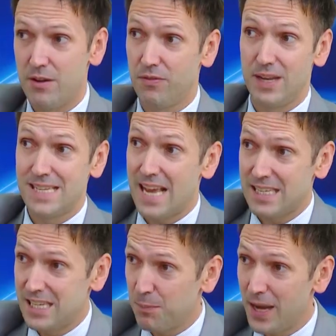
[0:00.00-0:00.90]

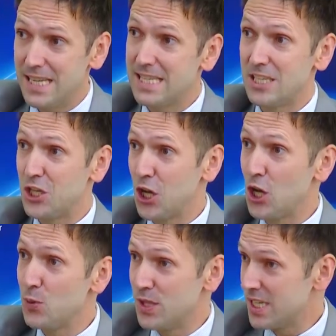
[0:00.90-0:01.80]
fantastic places to
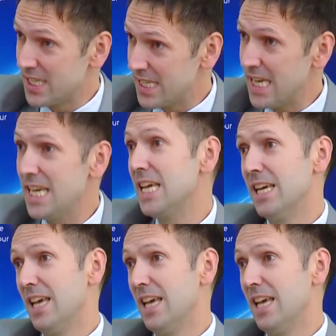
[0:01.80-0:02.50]
go and to see.